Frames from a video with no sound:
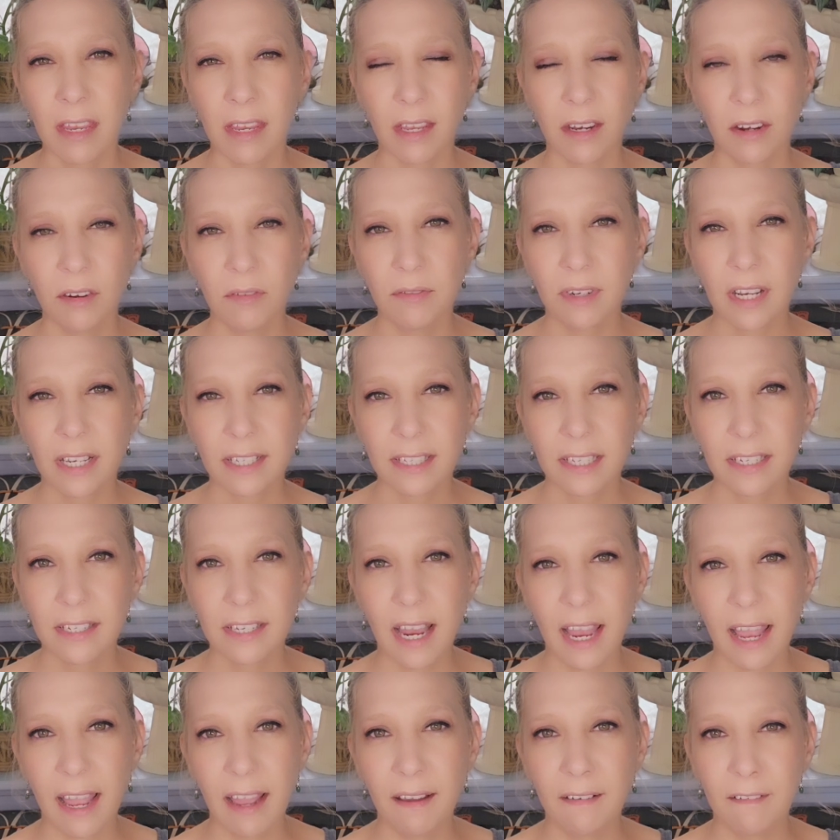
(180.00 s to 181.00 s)
doesn't
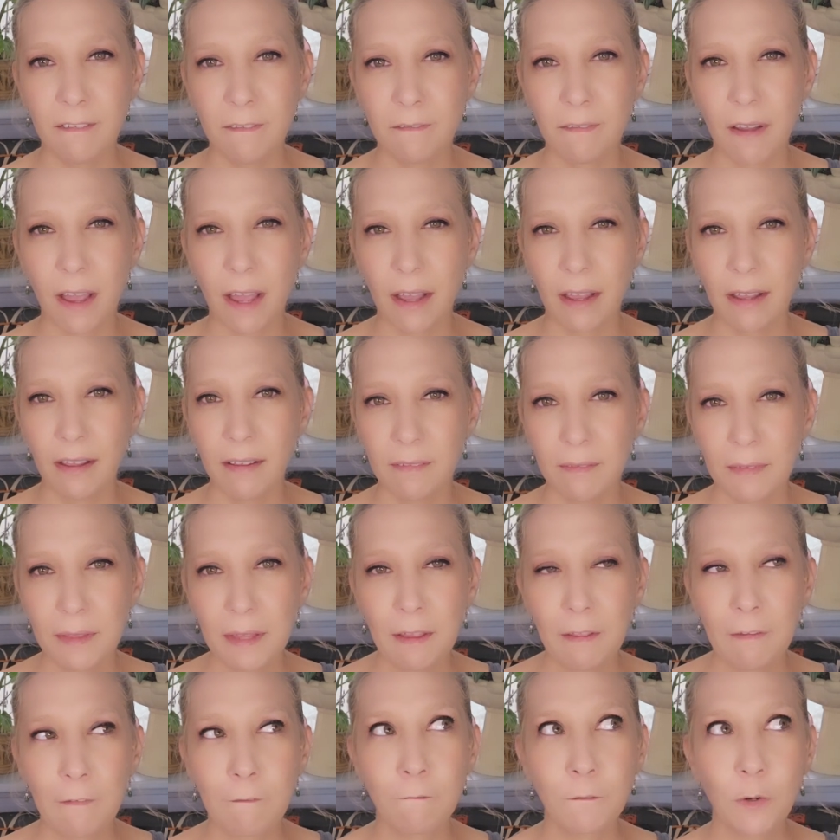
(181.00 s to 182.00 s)
have
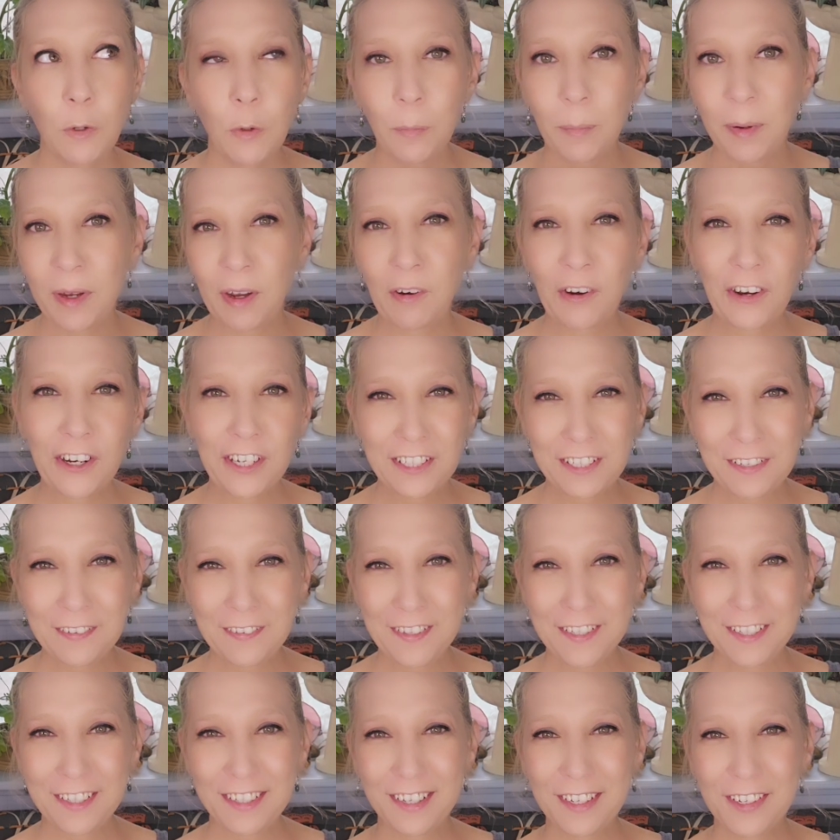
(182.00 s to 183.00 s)
full bearings
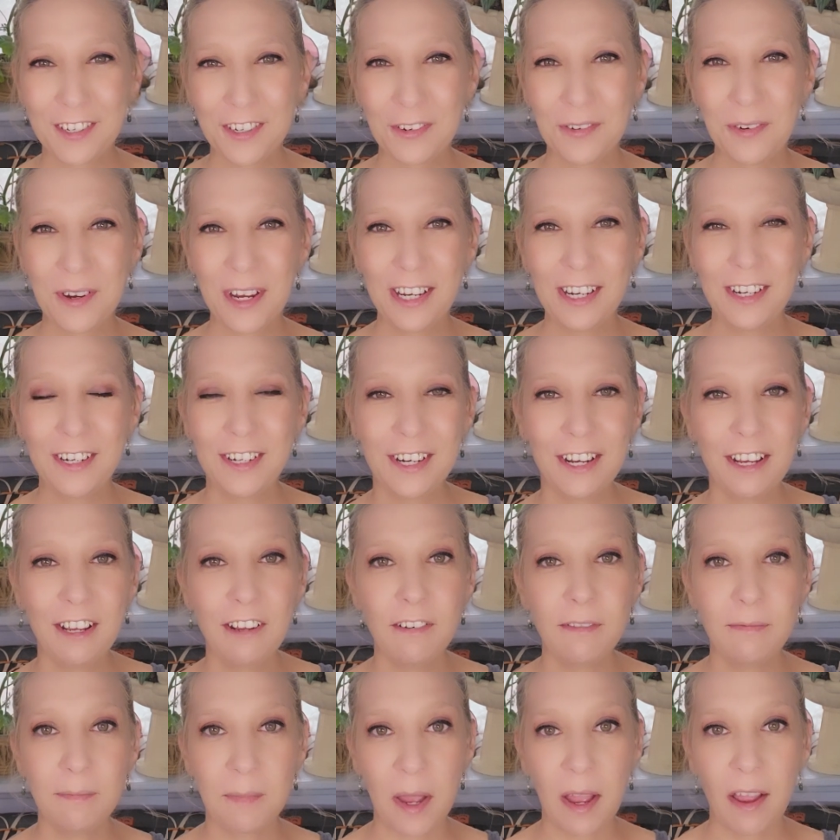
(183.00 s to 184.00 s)
of the
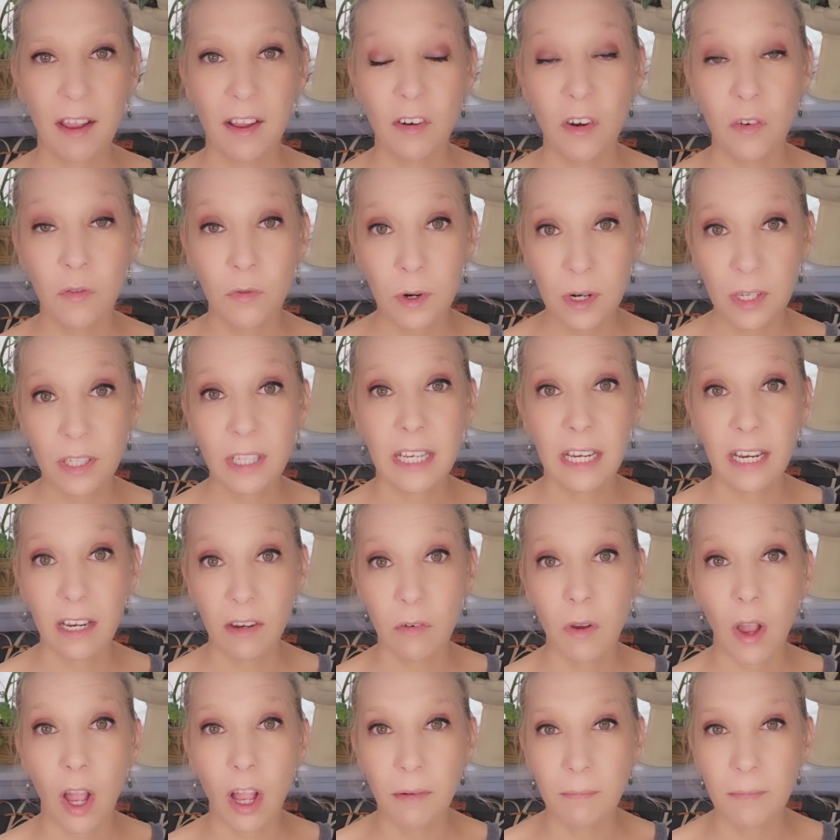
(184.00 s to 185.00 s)
situation, but really
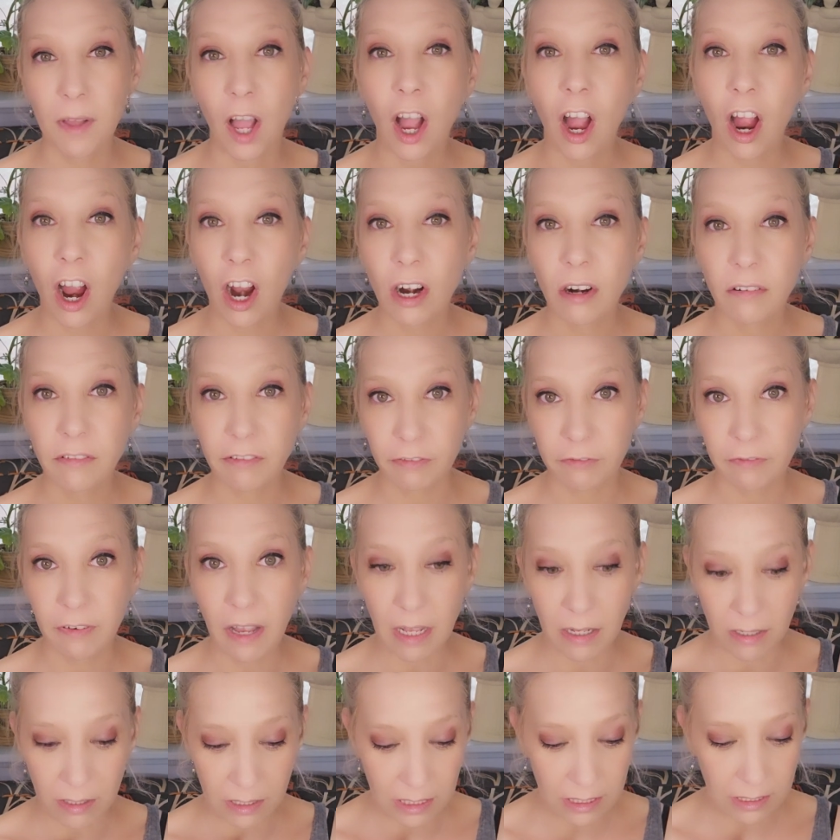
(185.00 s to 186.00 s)
a
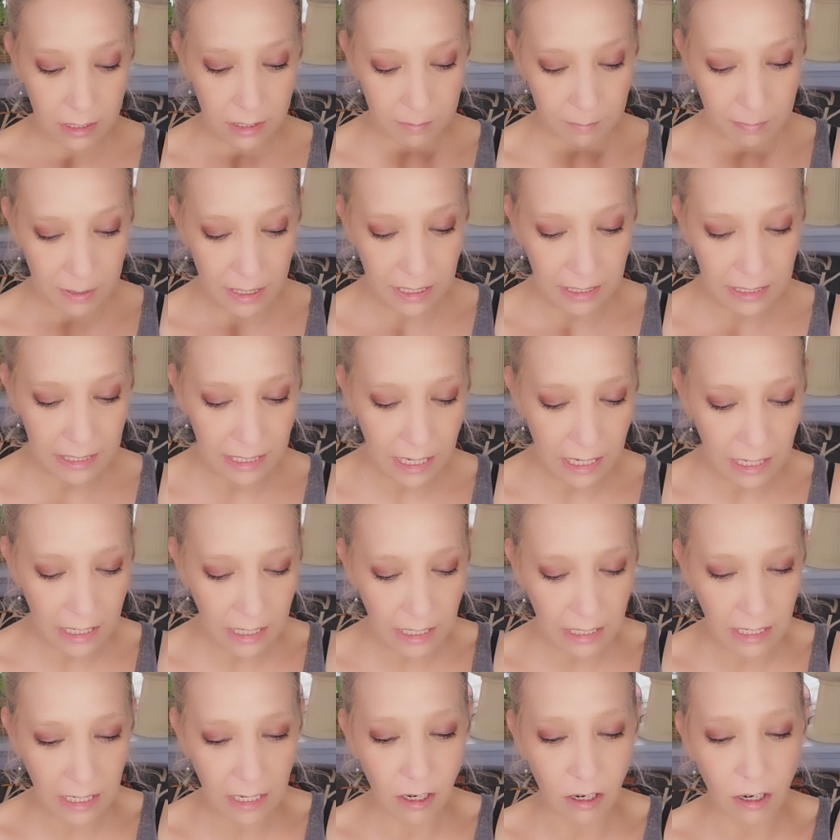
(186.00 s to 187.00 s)
heartfelt being
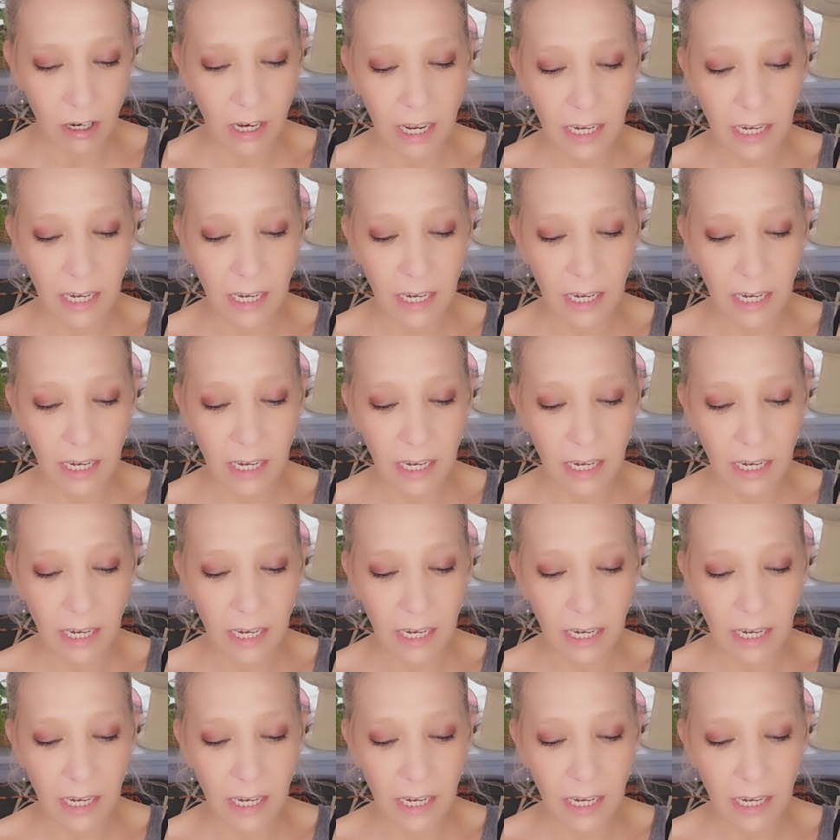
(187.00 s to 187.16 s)
taken here.